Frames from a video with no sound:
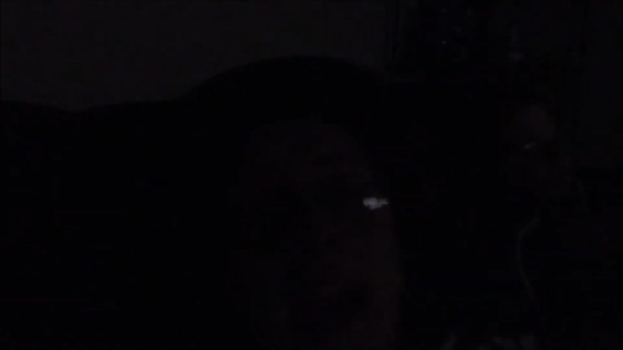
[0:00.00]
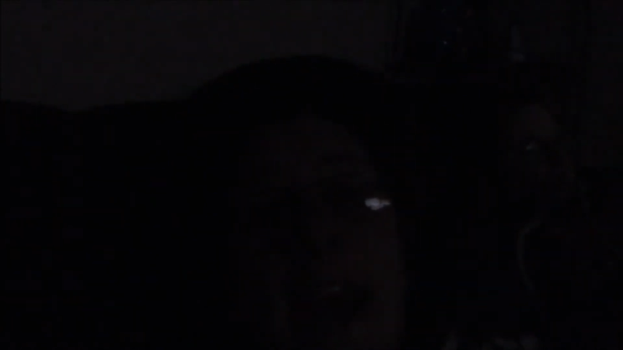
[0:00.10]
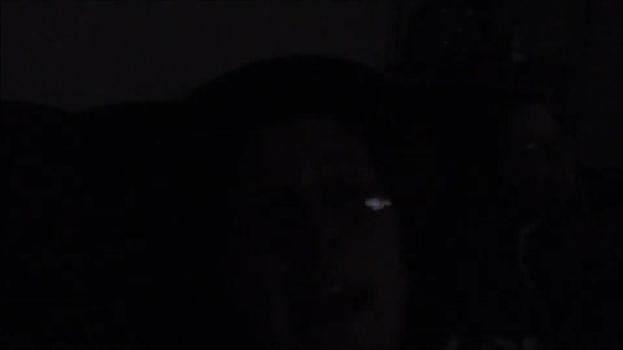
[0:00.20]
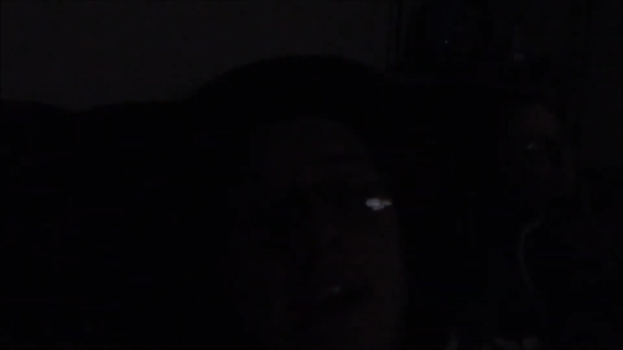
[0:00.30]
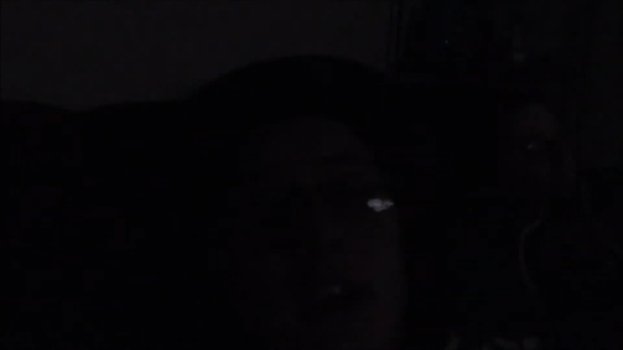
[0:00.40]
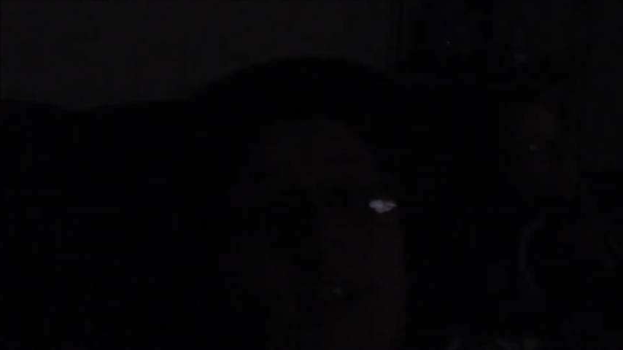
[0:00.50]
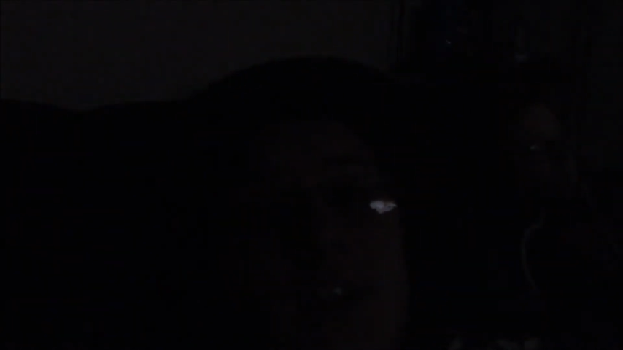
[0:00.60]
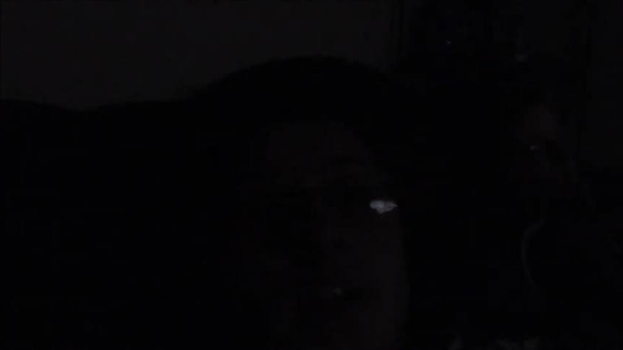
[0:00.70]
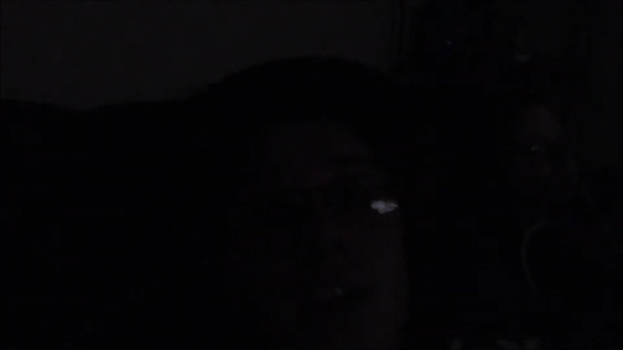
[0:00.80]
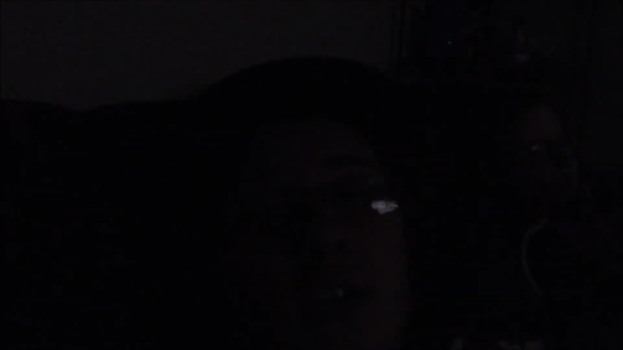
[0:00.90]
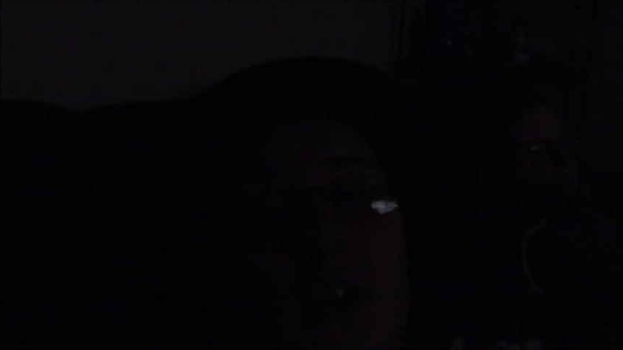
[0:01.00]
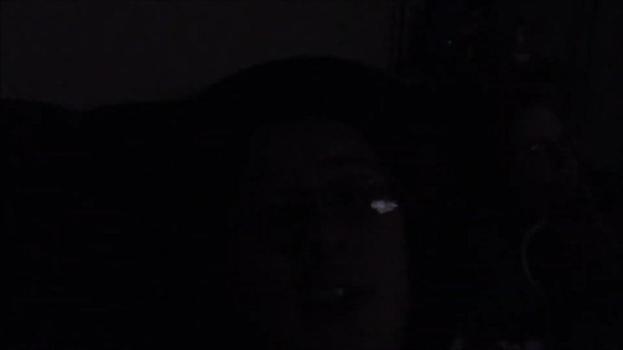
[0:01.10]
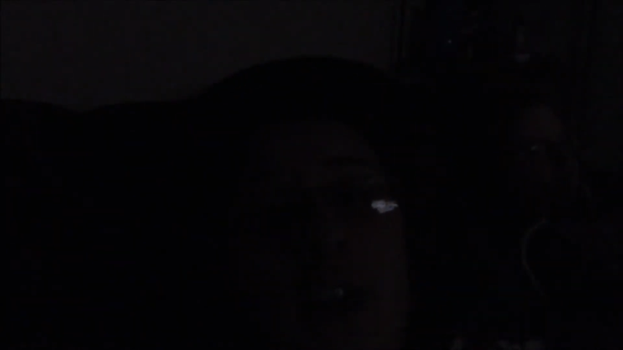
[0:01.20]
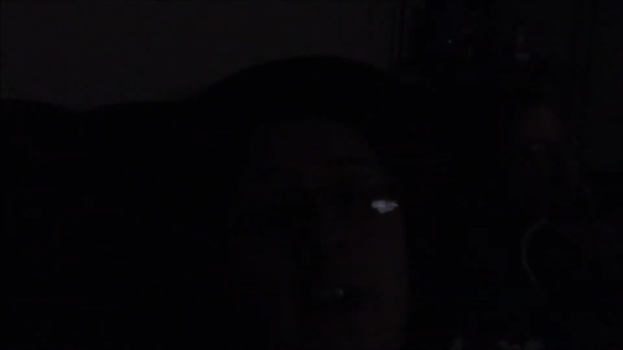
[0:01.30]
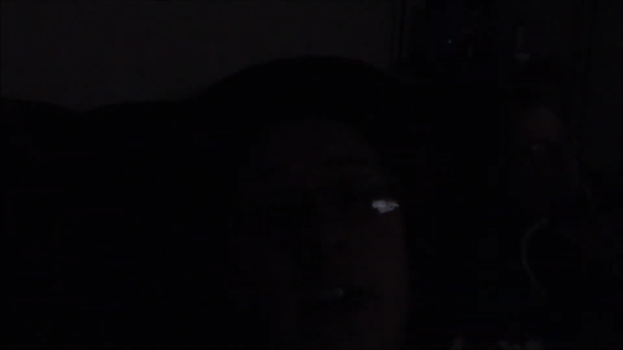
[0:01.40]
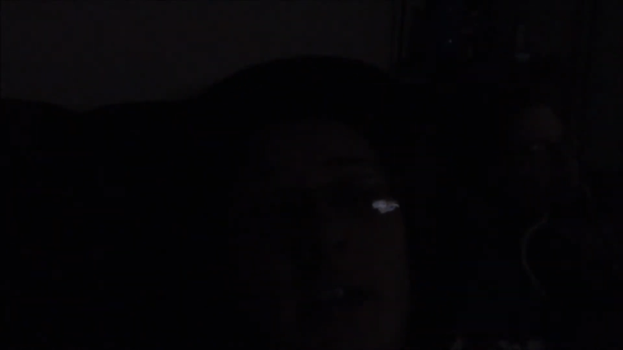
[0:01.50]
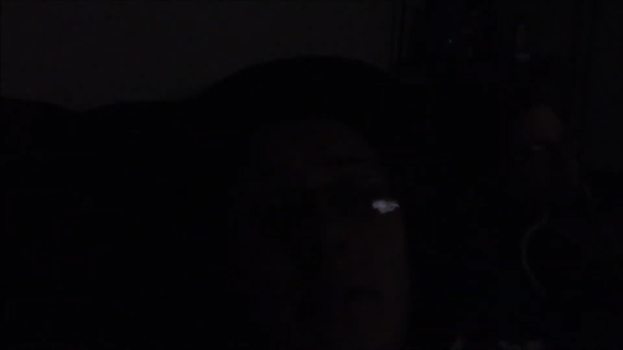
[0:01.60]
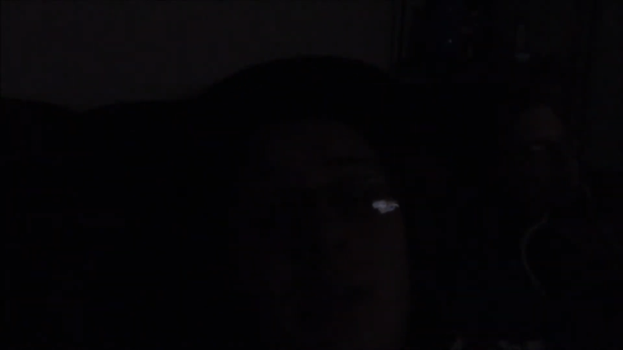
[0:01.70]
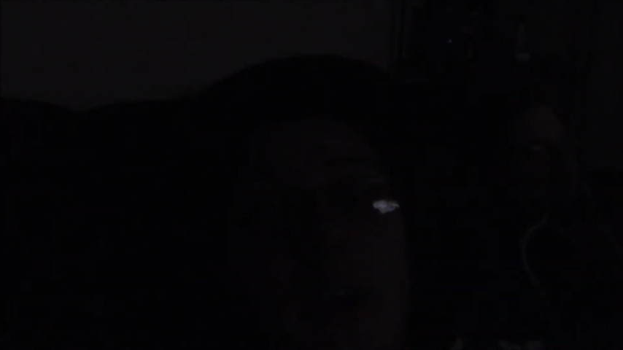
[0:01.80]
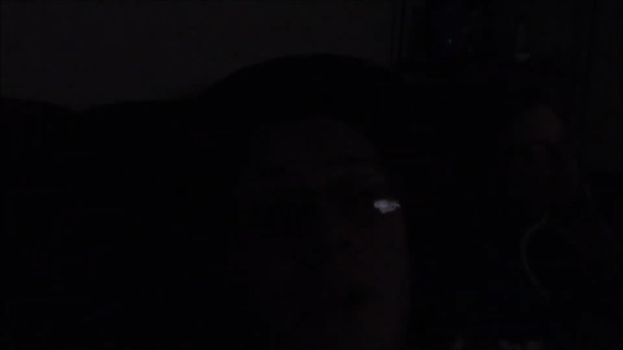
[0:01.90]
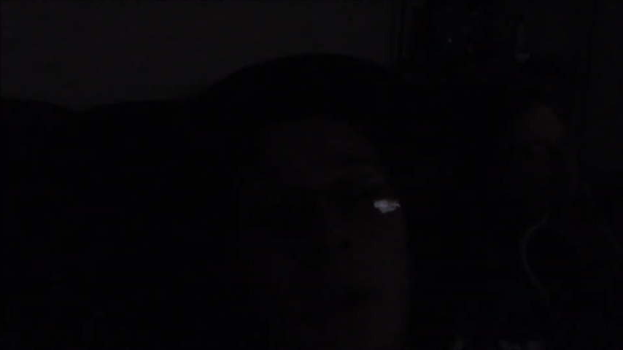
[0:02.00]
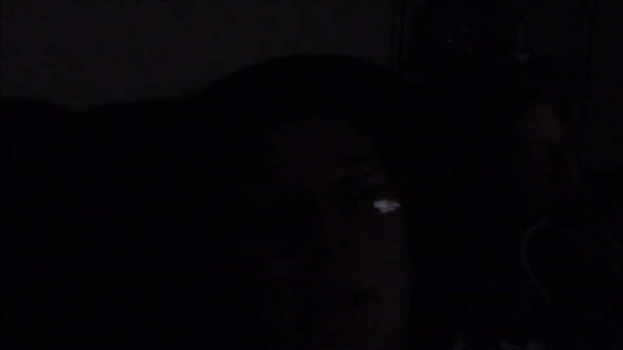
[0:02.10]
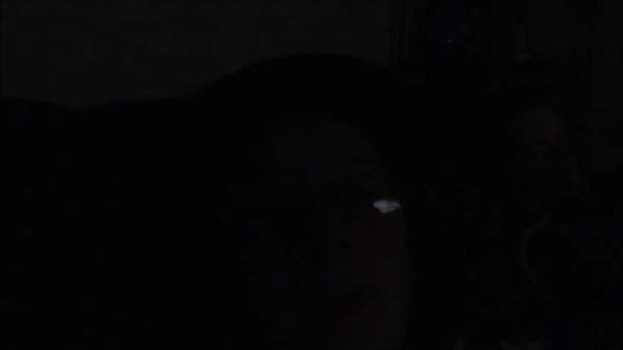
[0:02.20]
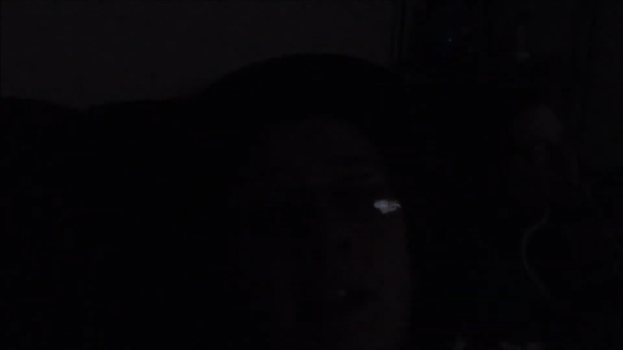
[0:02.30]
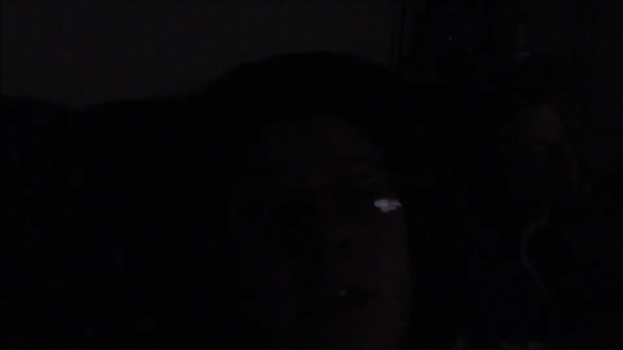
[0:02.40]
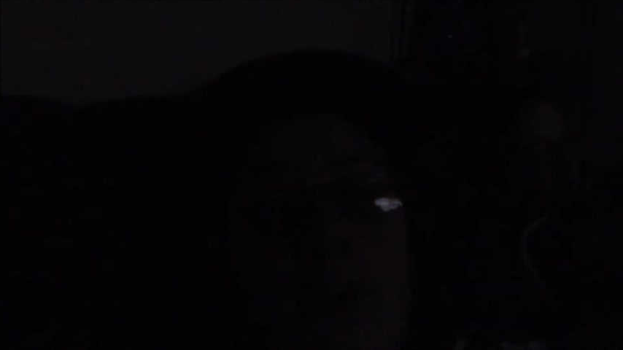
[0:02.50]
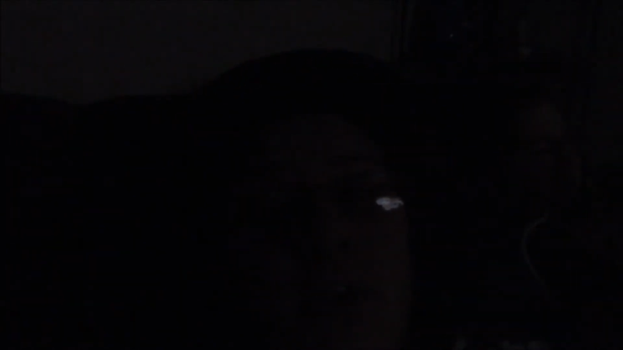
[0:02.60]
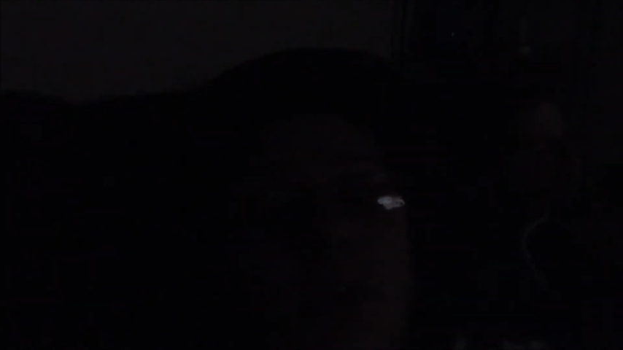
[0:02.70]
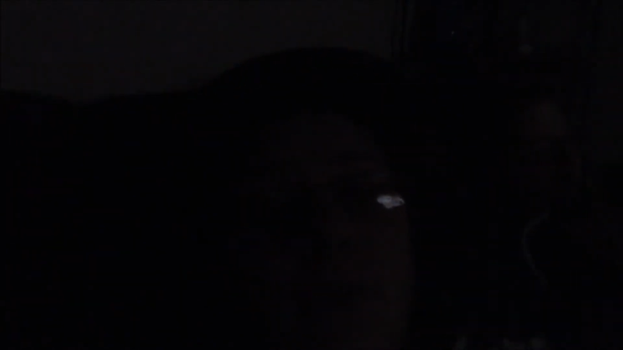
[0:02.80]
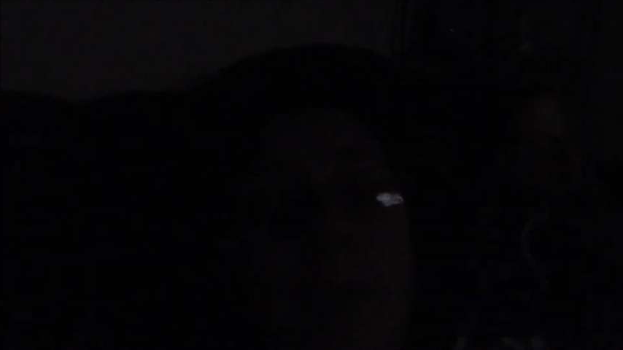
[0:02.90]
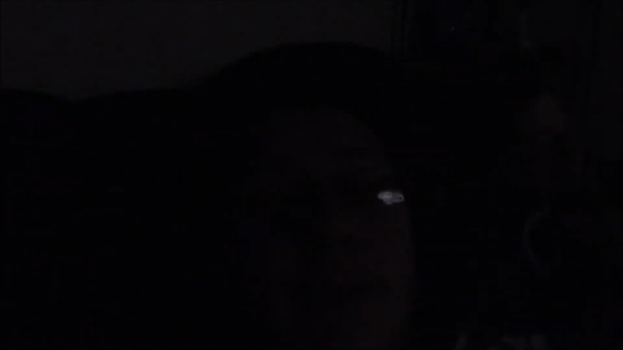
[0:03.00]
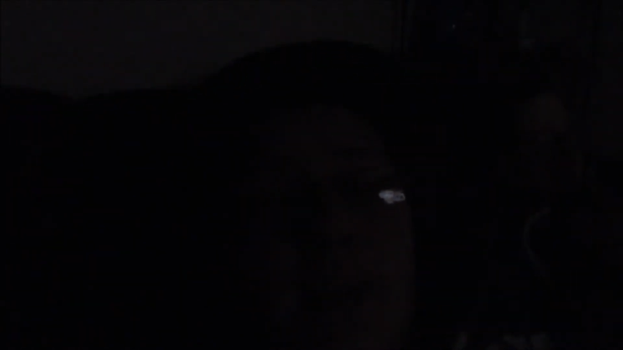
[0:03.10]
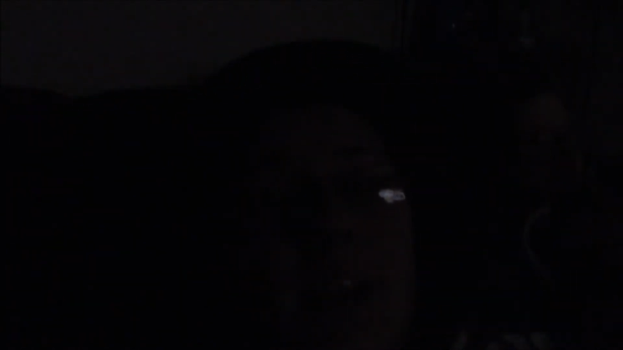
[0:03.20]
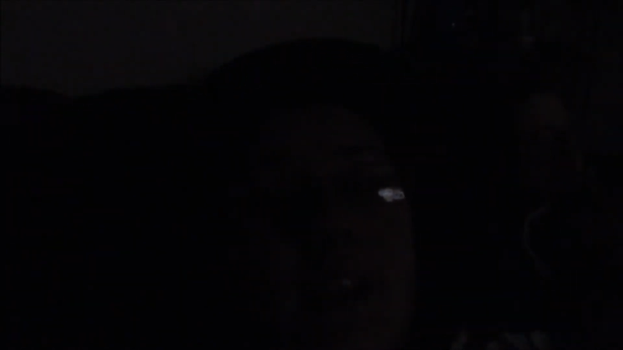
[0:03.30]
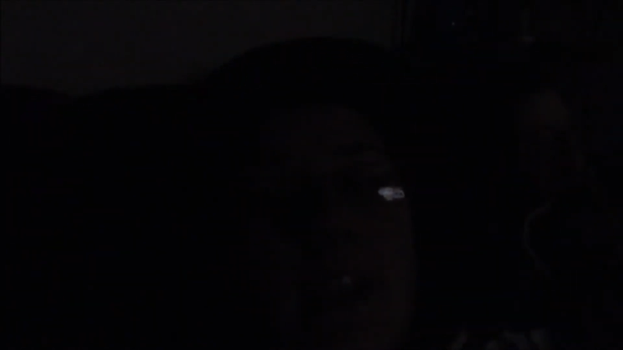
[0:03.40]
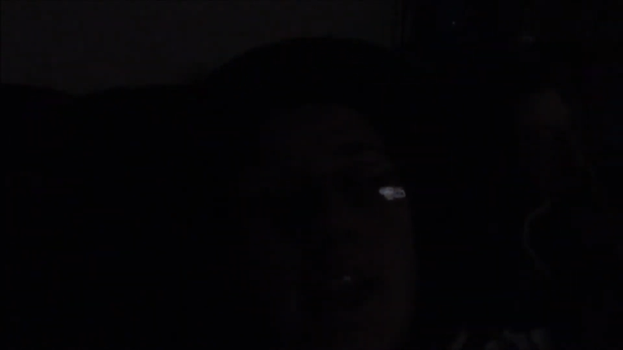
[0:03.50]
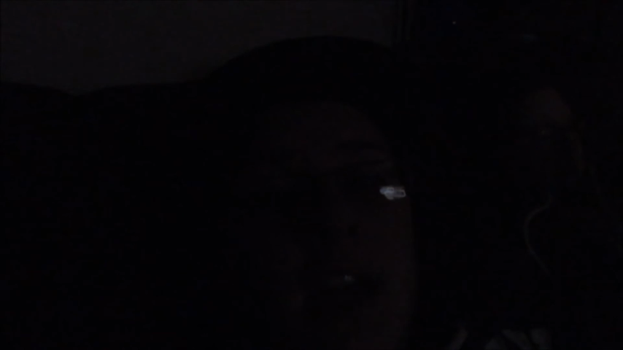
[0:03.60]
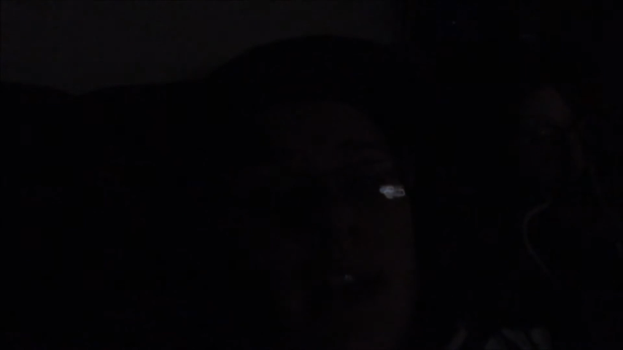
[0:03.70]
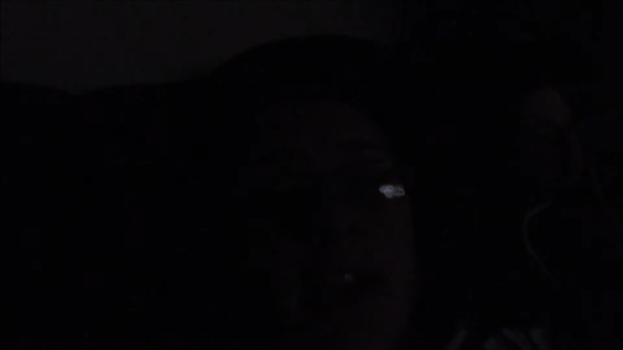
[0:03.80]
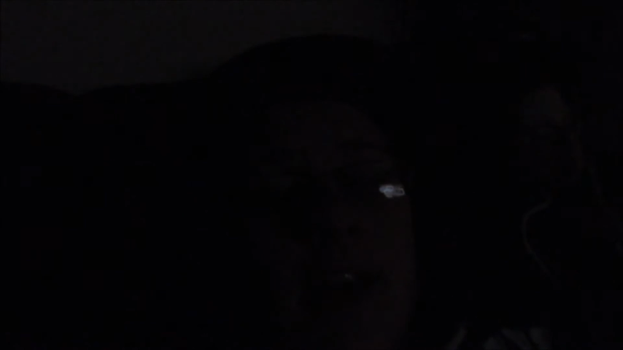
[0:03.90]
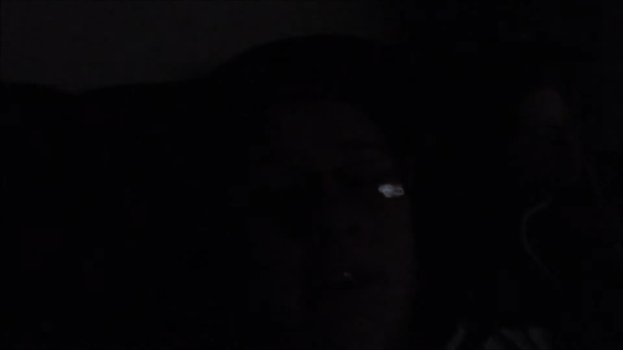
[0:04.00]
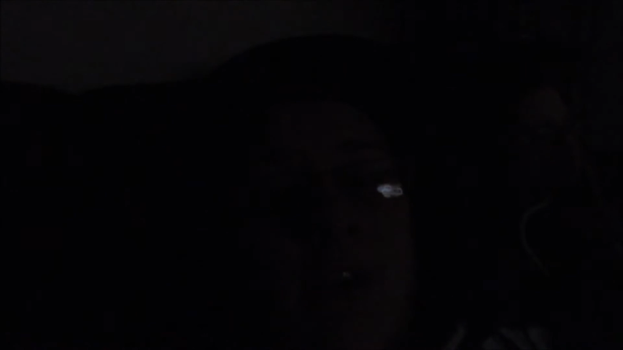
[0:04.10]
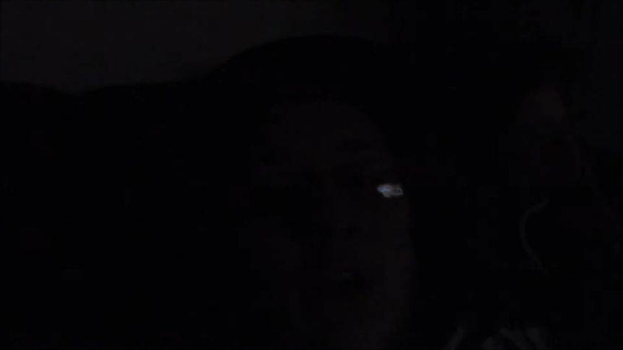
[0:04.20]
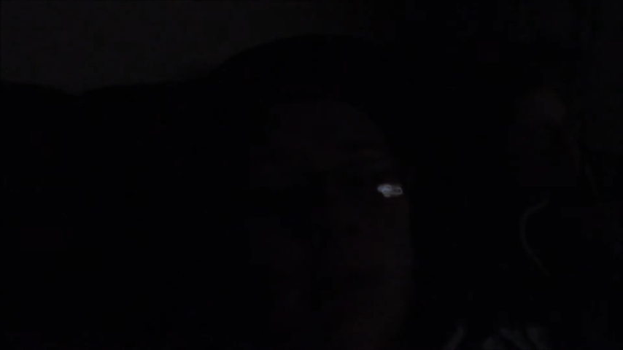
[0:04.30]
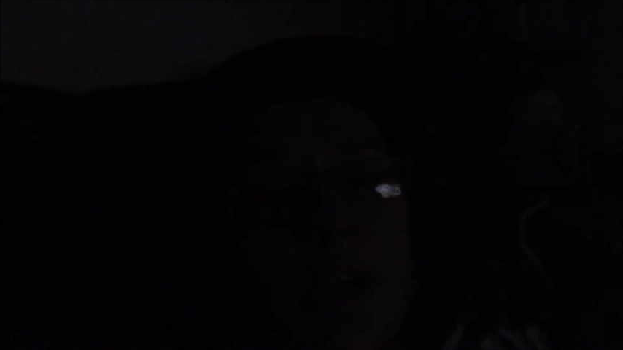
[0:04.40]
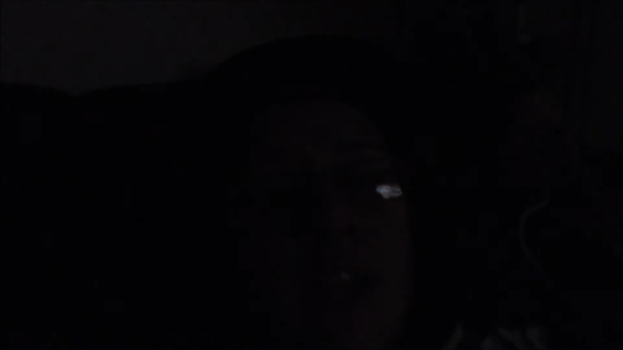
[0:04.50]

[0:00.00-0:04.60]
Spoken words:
Nobody's mouth can be seen.